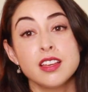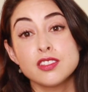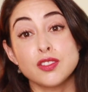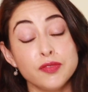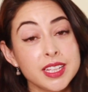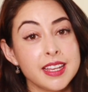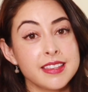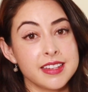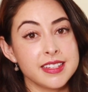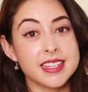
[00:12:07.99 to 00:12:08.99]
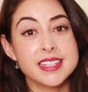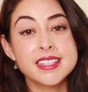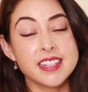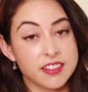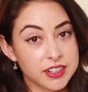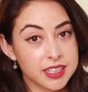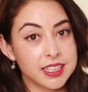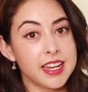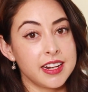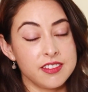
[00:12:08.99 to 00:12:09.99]
Something like this is
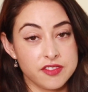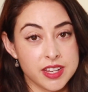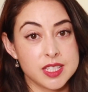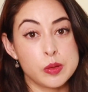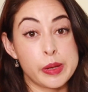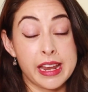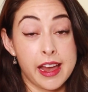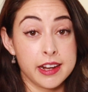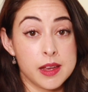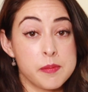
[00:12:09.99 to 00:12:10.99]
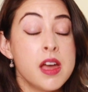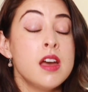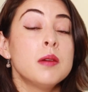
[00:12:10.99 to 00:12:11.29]
definitely an investment item,